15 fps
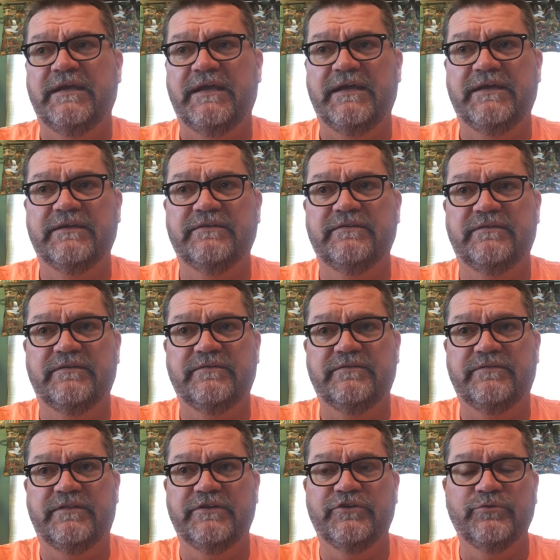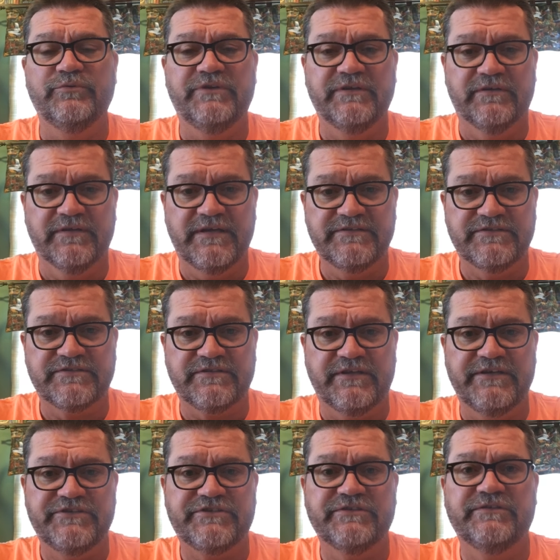the New Deal
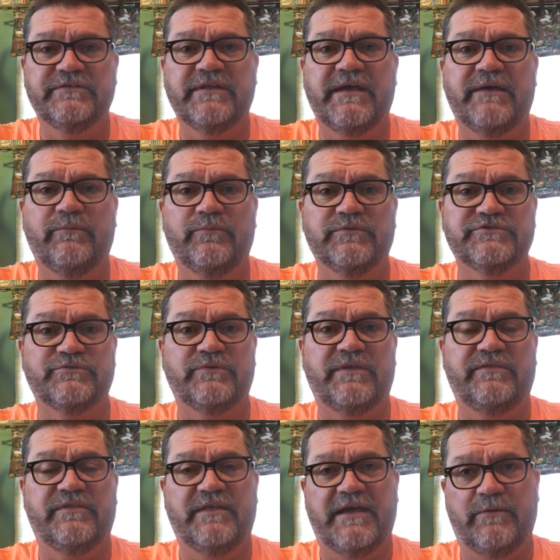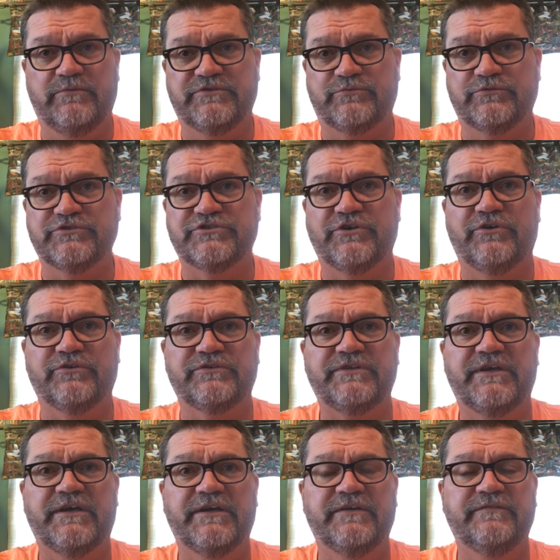legislation that was a result
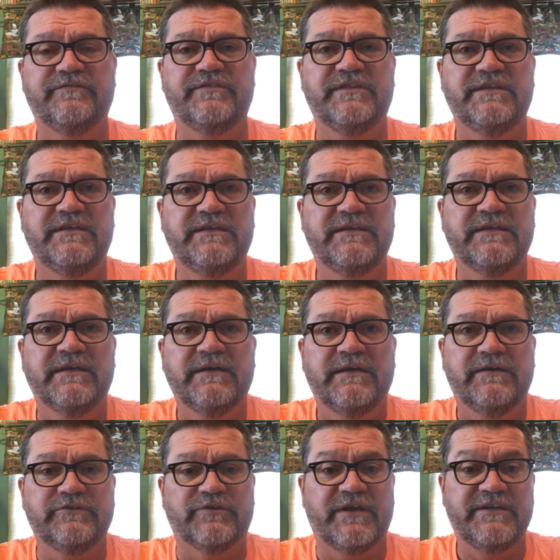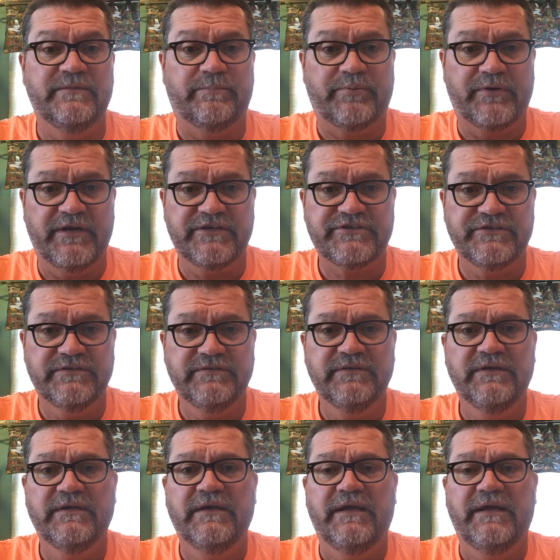of the Great Depression,